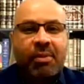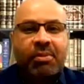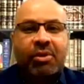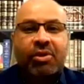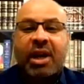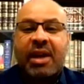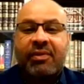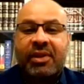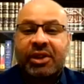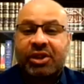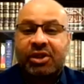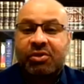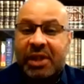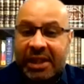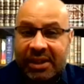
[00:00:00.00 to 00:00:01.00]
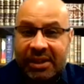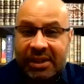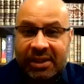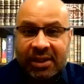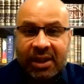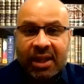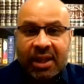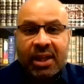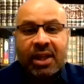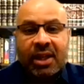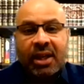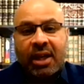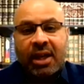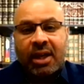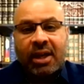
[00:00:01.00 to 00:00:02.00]
craving sweets. Mm
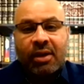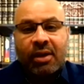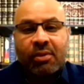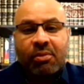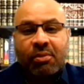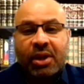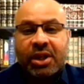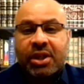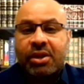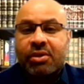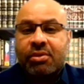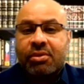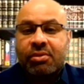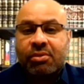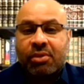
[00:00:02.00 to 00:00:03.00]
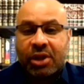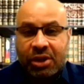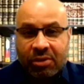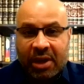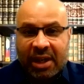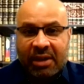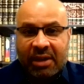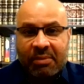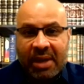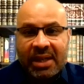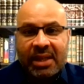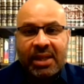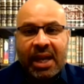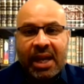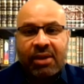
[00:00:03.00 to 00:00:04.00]
-hmm. what do you What do you recommend in
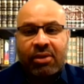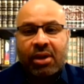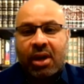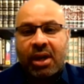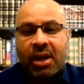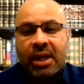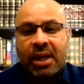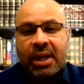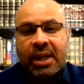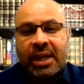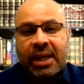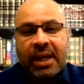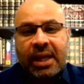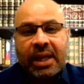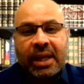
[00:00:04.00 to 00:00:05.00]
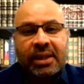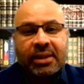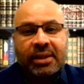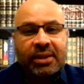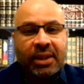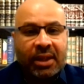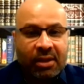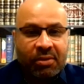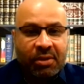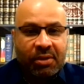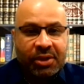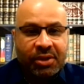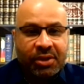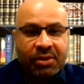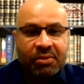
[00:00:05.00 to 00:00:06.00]
that regard? And mm -hmm. the mm-hmm. second
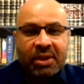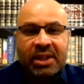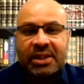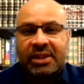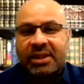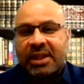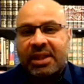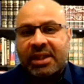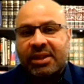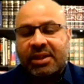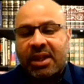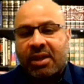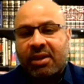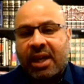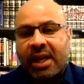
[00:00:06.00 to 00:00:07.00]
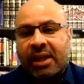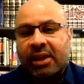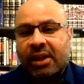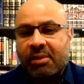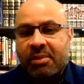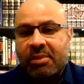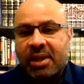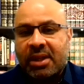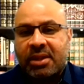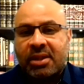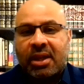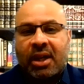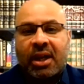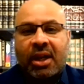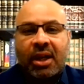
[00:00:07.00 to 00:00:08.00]
question was: Is there a limit?
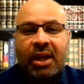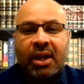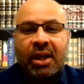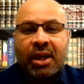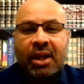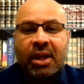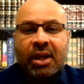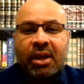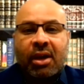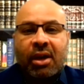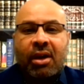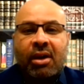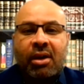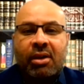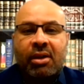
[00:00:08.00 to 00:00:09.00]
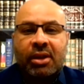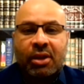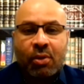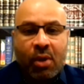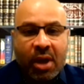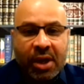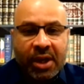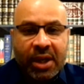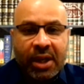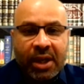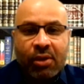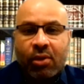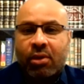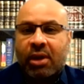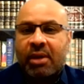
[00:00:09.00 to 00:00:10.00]
Uh, on the quantity
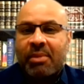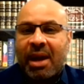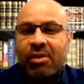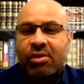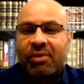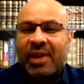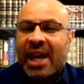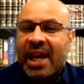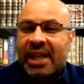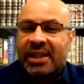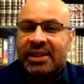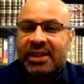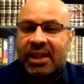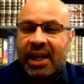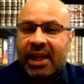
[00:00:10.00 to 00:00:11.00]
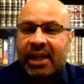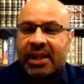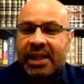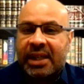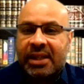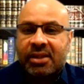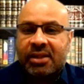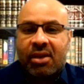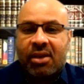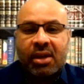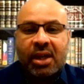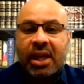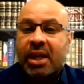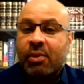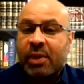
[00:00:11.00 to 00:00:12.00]
or amount of eggs that I can eat on
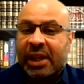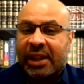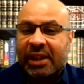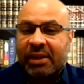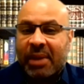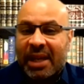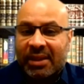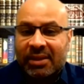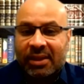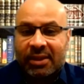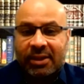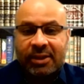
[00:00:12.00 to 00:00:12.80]
a weekly basis.